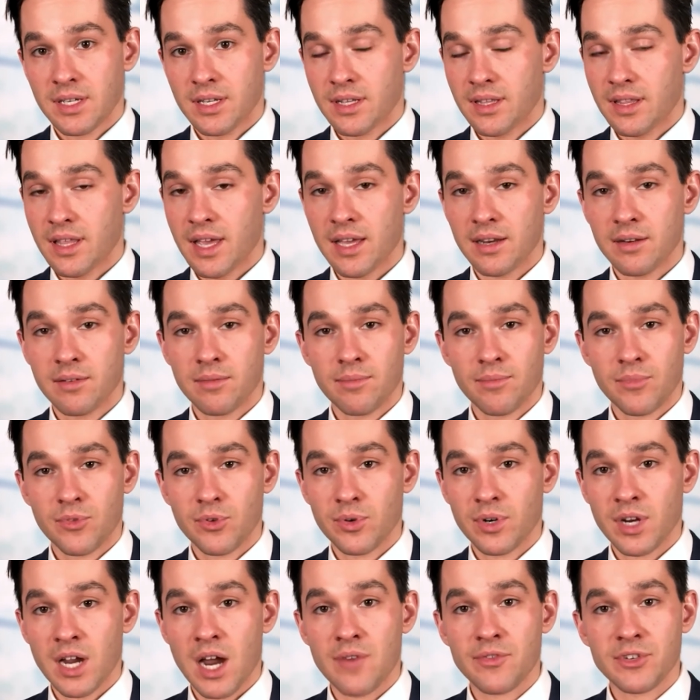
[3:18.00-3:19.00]
Then,
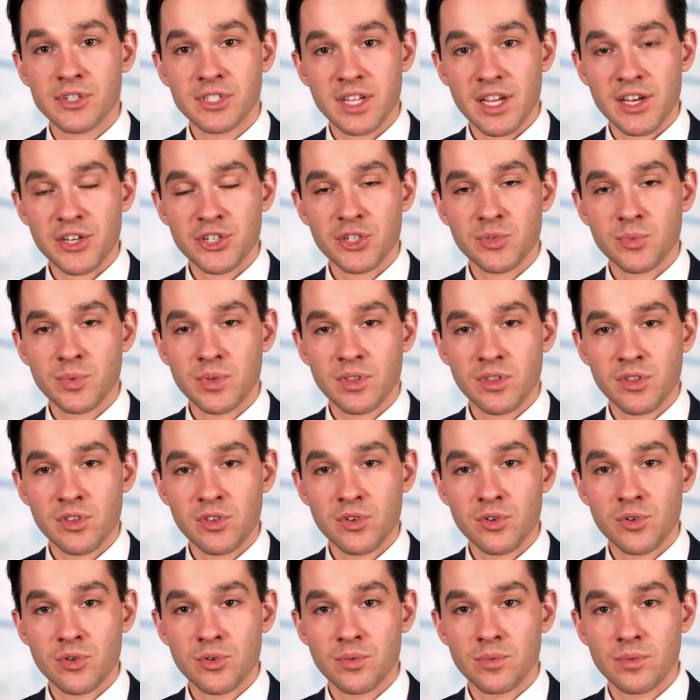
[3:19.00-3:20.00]
through conversation with
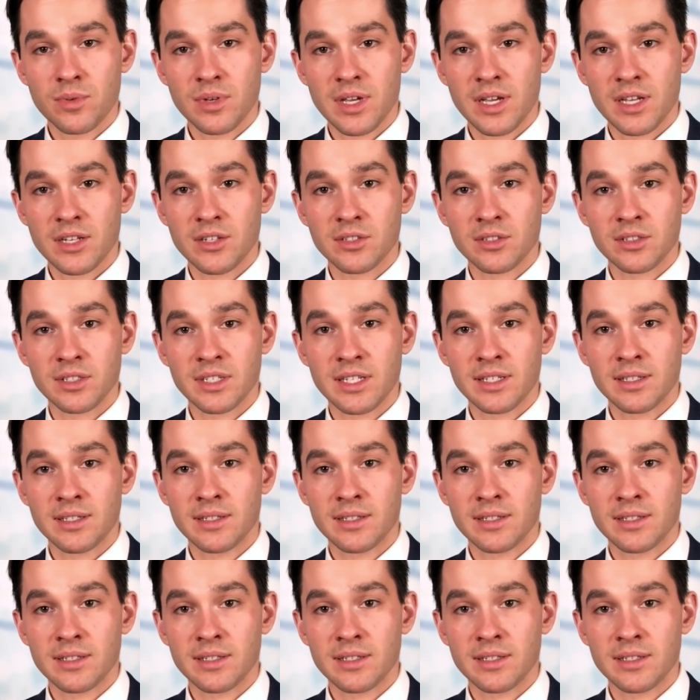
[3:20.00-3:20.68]
you and